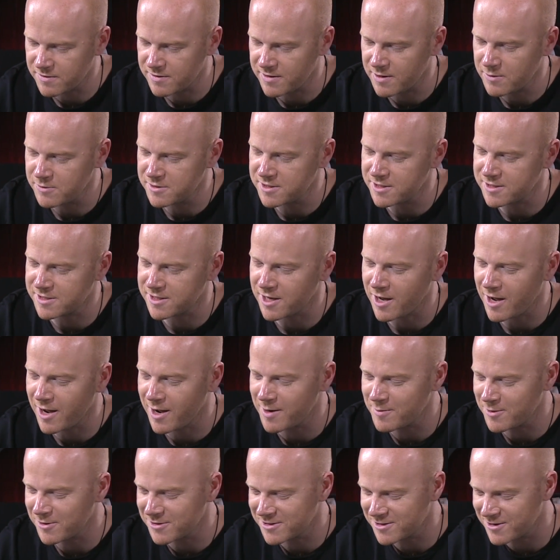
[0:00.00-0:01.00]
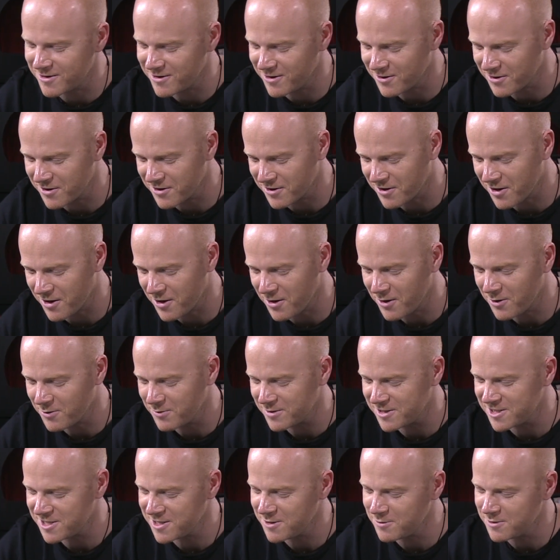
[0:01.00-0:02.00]
it was a time not so long ago
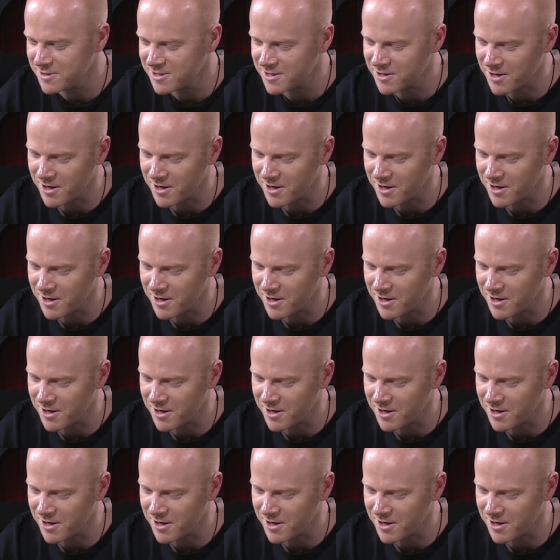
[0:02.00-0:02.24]
when she was a